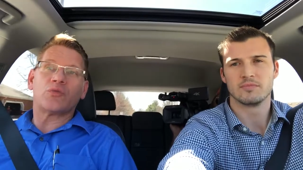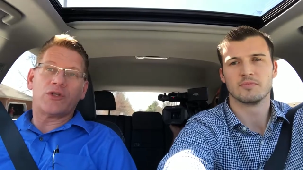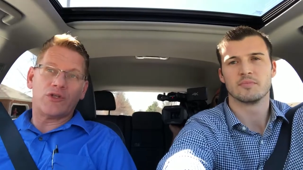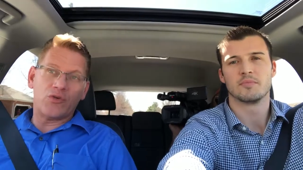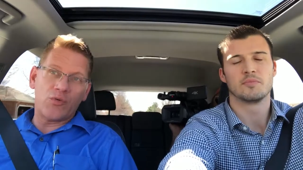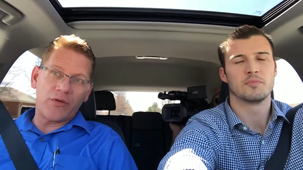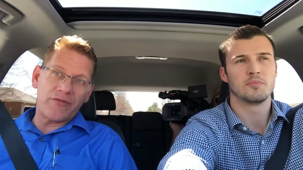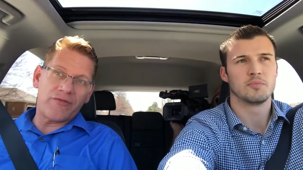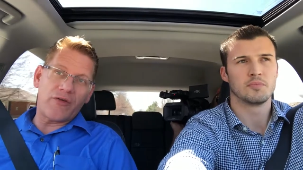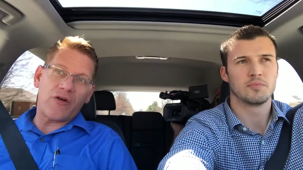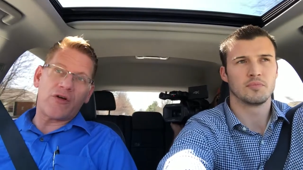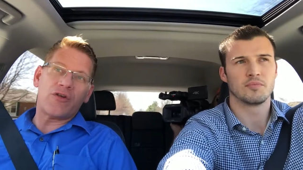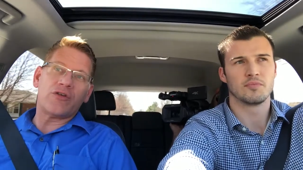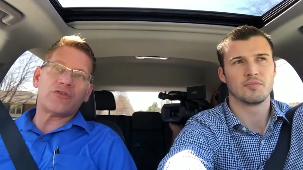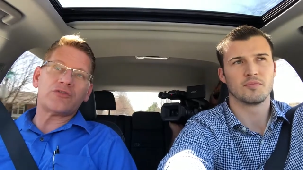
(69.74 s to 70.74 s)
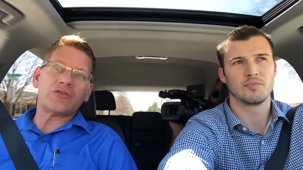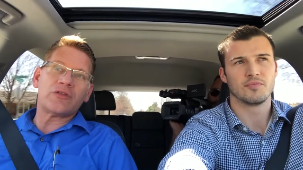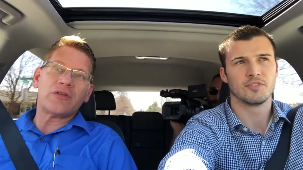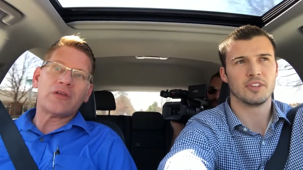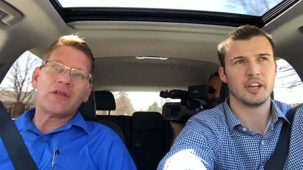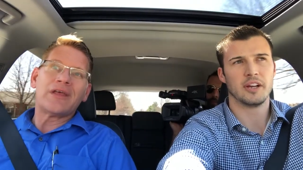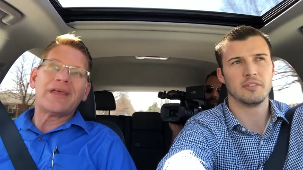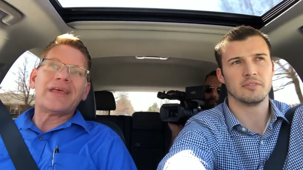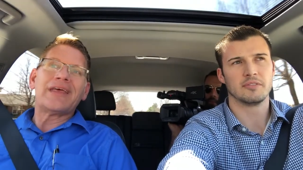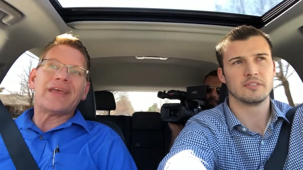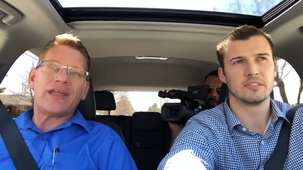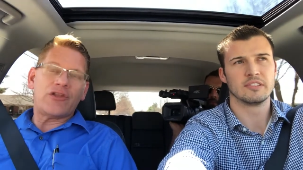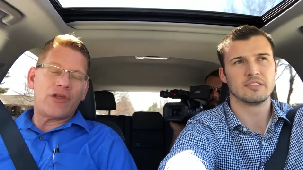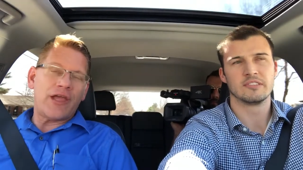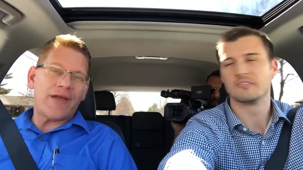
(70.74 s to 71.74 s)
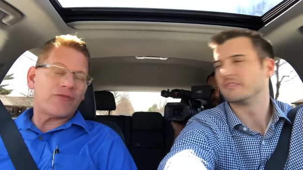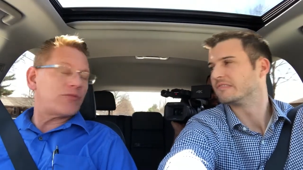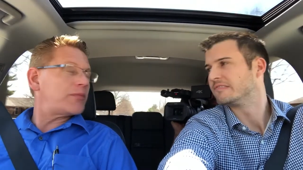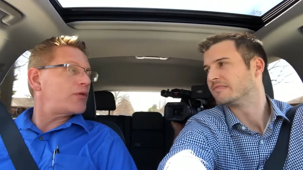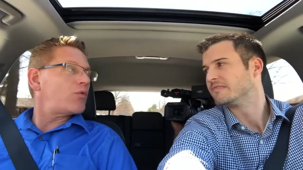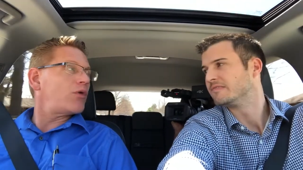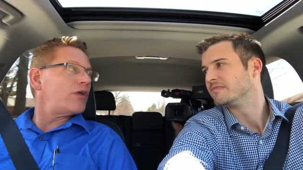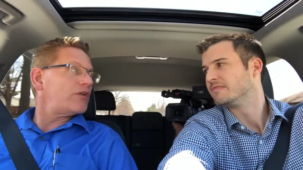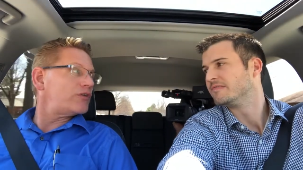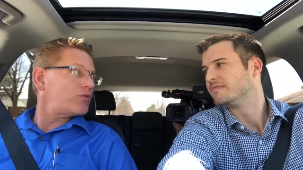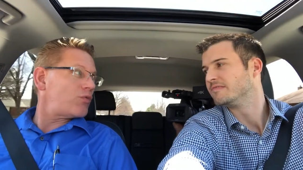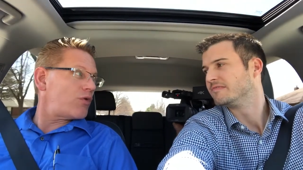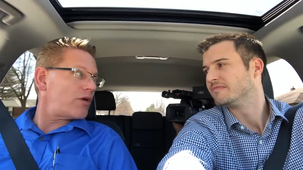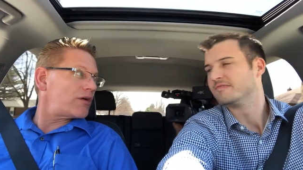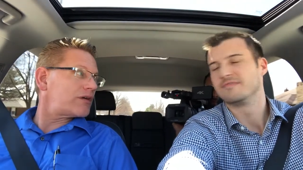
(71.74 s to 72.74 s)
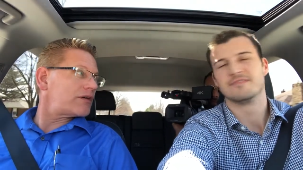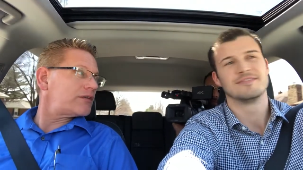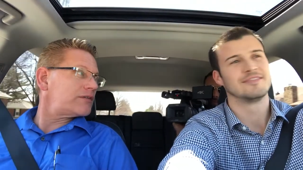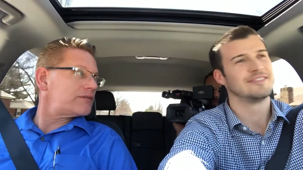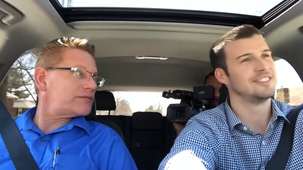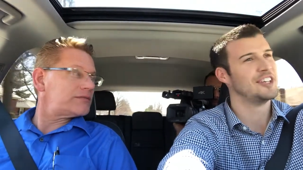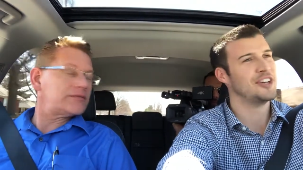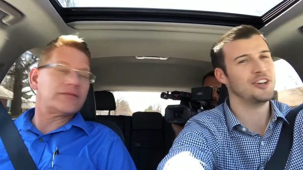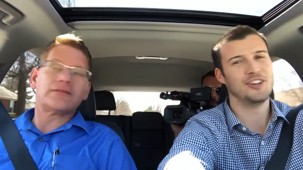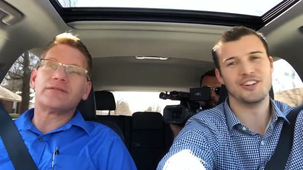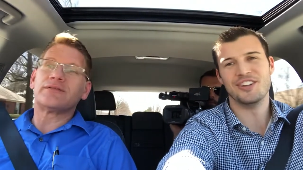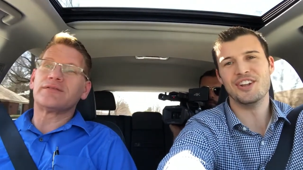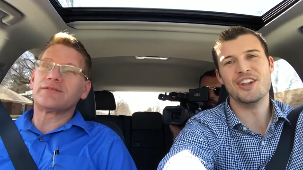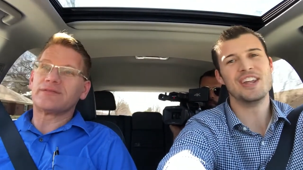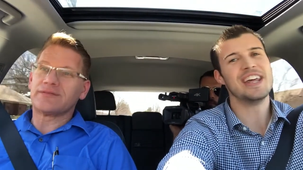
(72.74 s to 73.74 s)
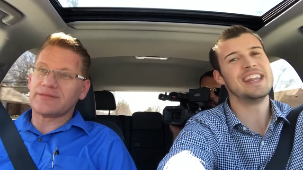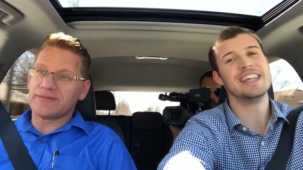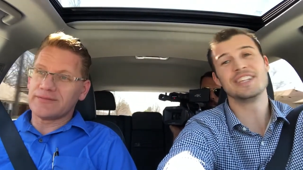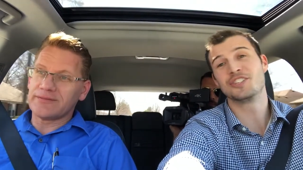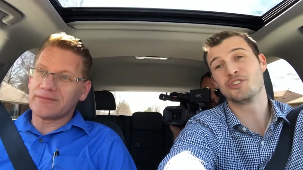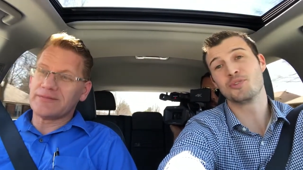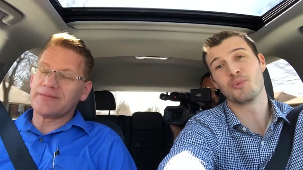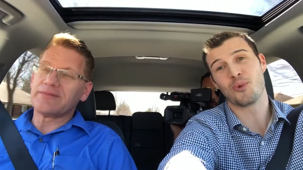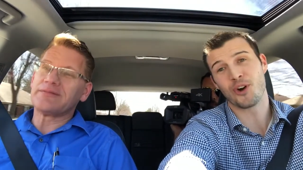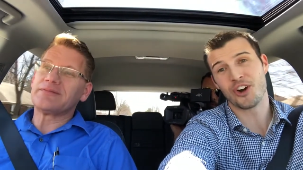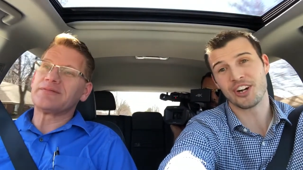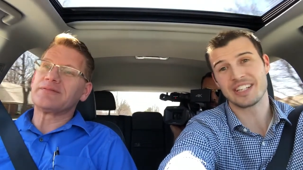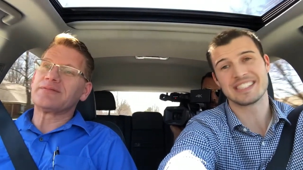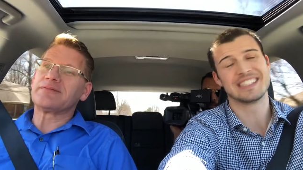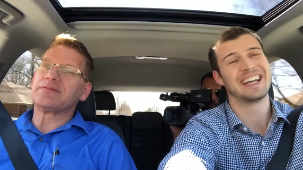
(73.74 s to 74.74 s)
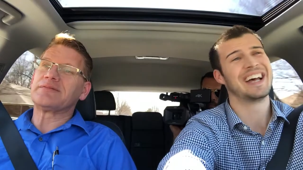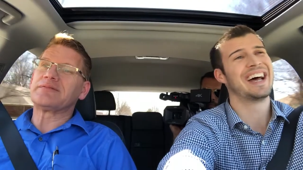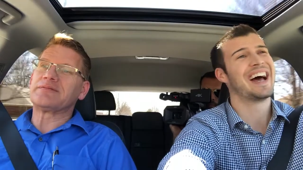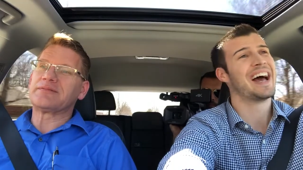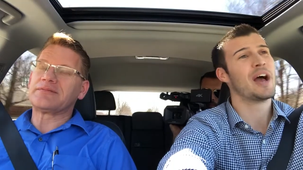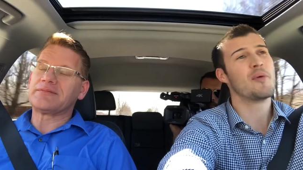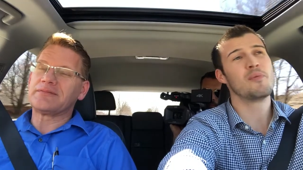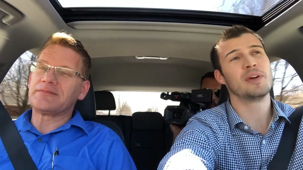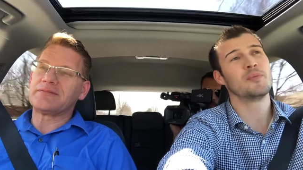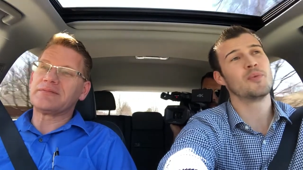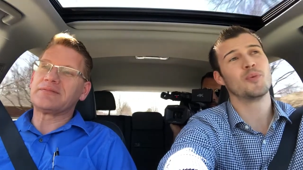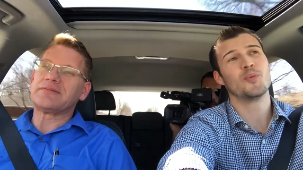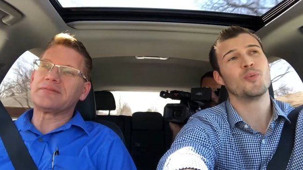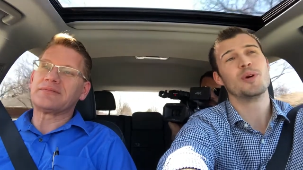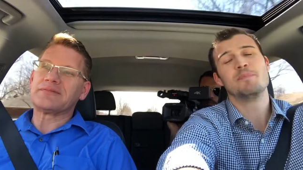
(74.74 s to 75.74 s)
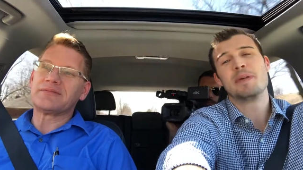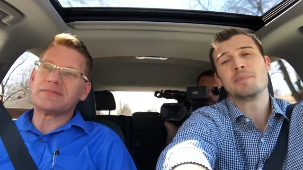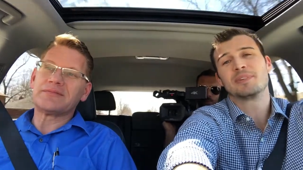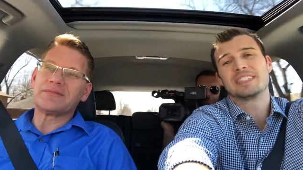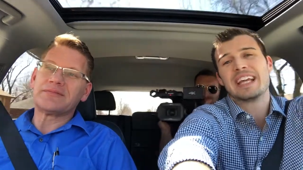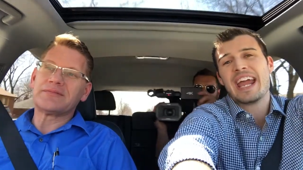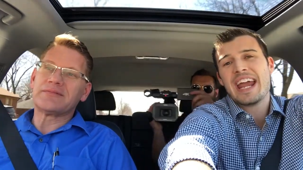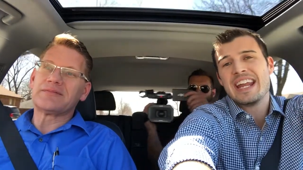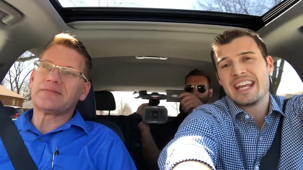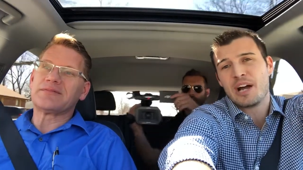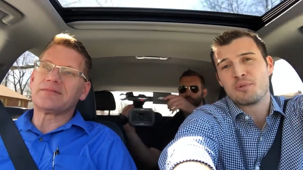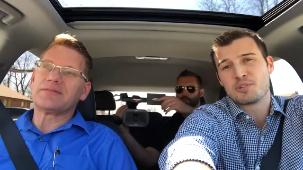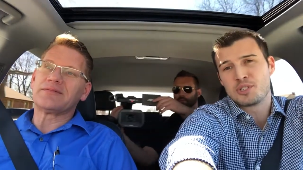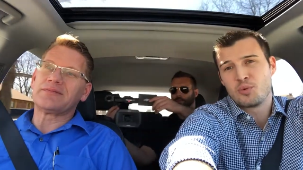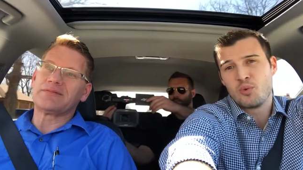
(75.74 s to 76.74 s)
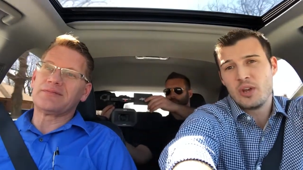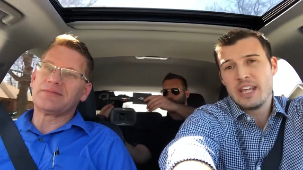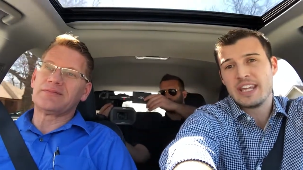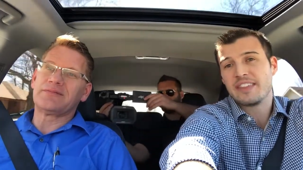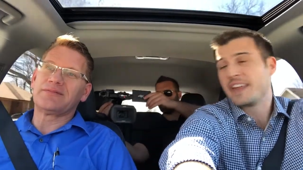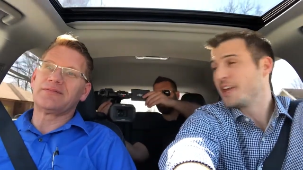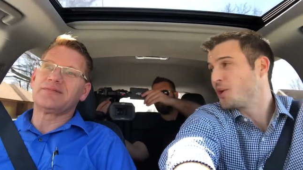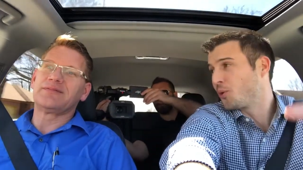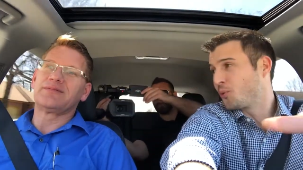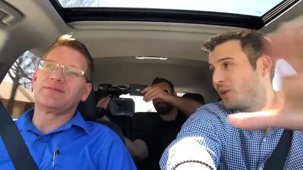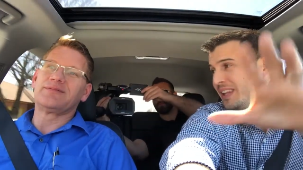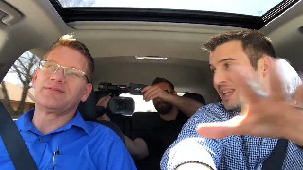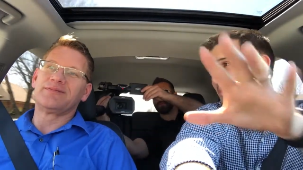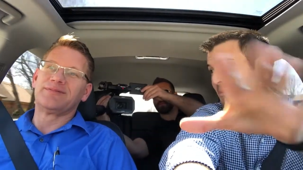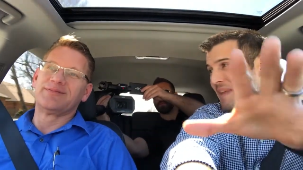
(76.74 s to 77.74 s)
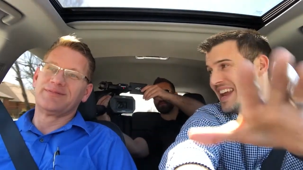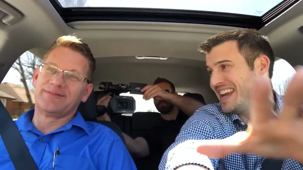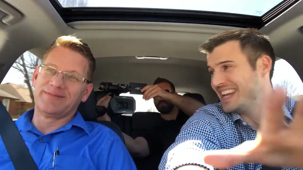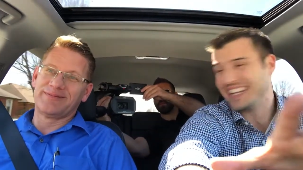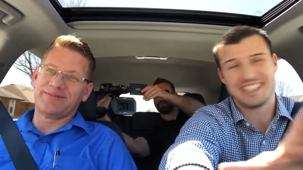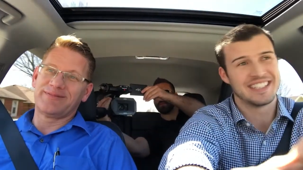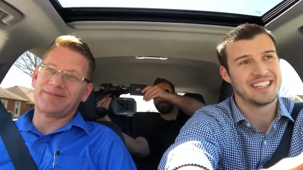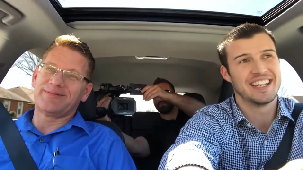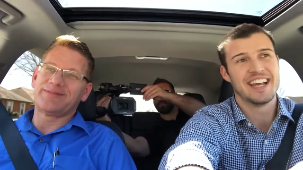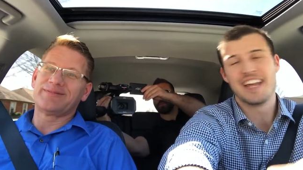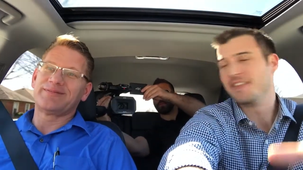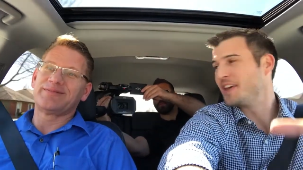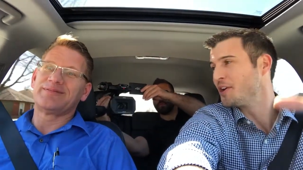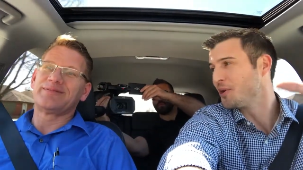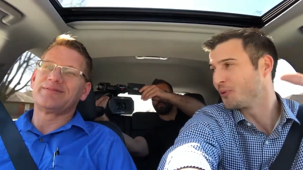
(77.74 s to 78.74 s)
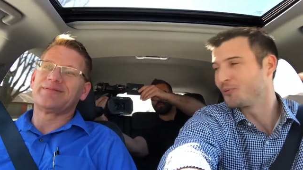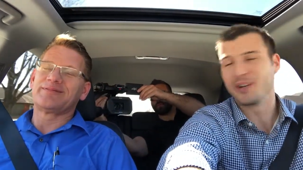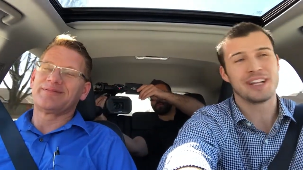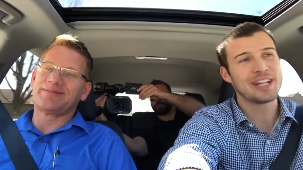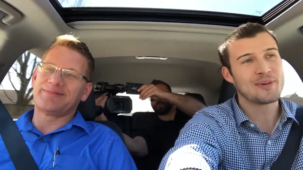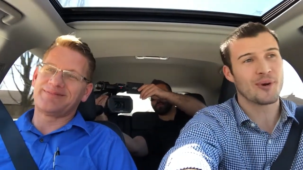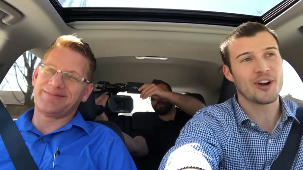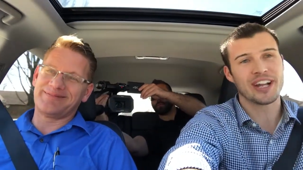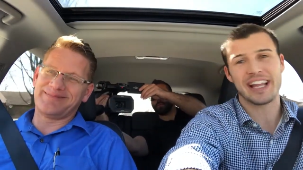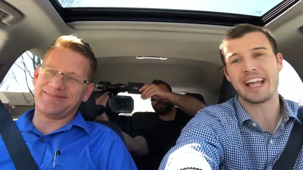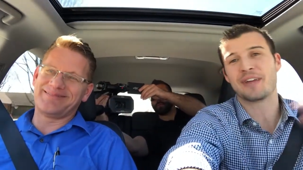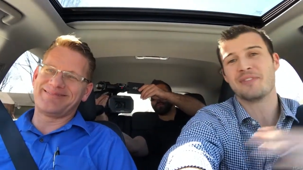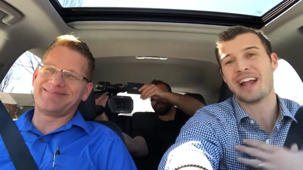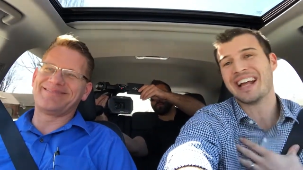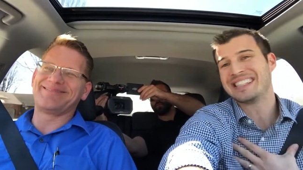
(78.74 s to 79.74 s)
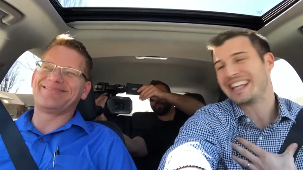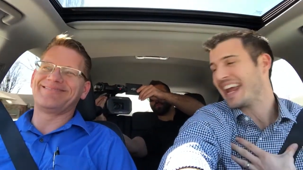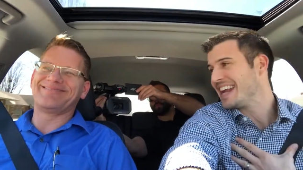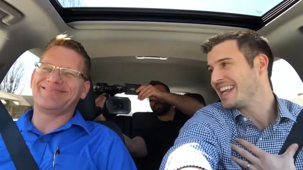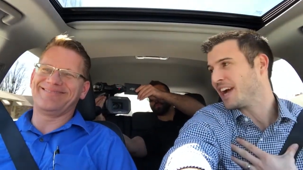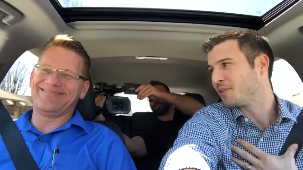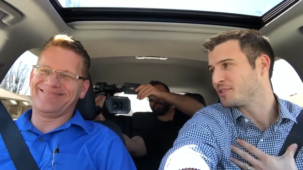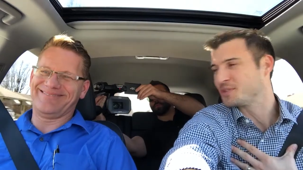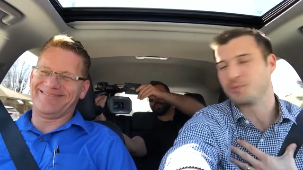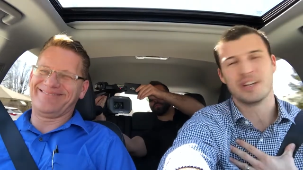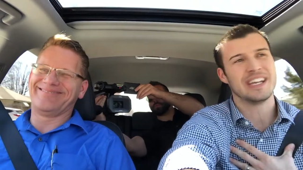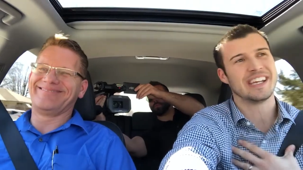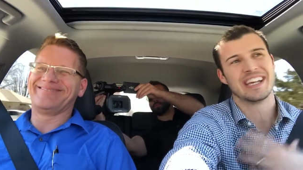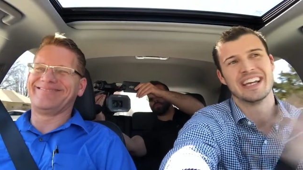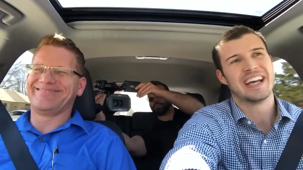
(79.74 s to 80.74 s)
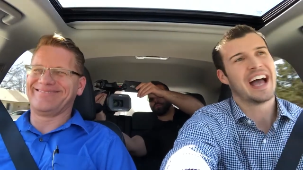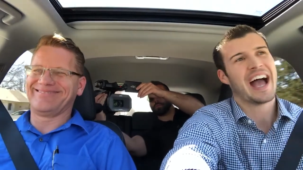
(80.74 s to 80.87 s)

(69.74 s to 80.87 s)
Speaker 1: we do referrals. Yeah. And you have to be willing to work. Dude, and this dude works. And when, when people say eighty hours a week, they don't really mean it. They don't really work. Like when I say eighty hours a week,